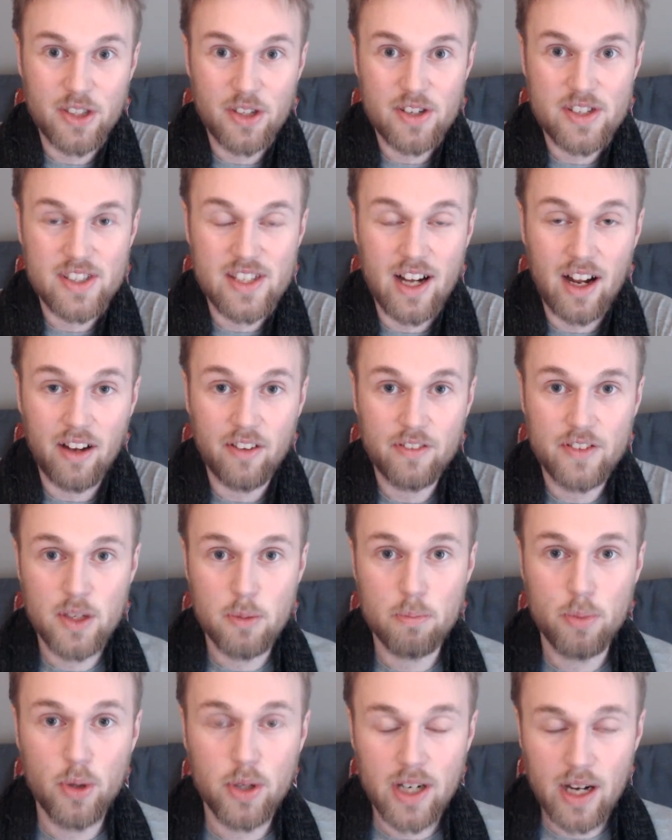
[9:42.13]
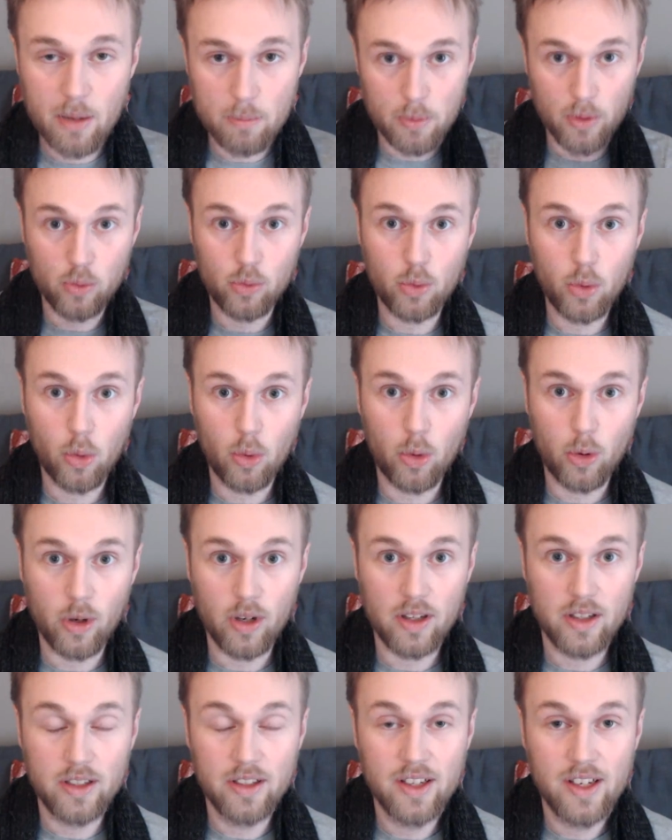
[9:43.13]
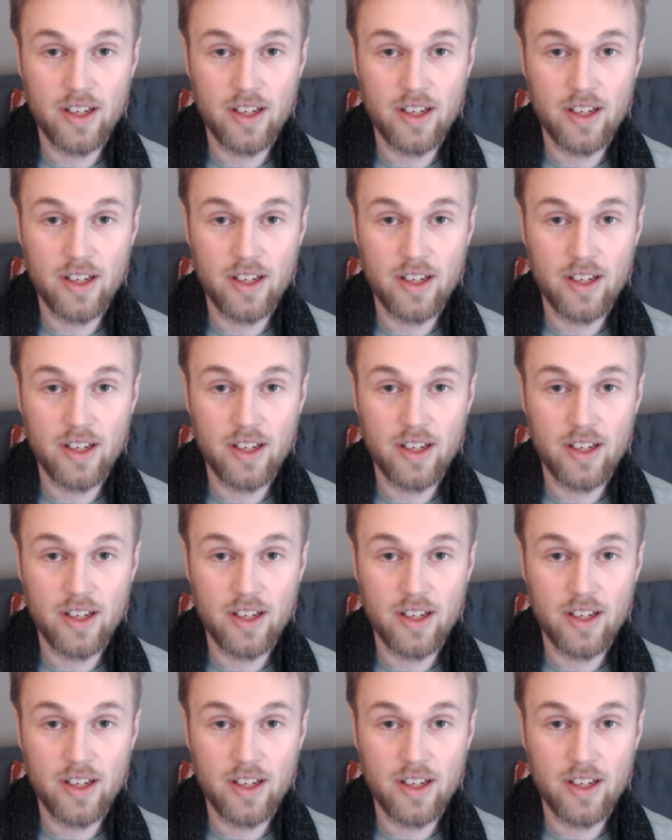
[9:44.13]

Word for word: yourself. You put up a wall.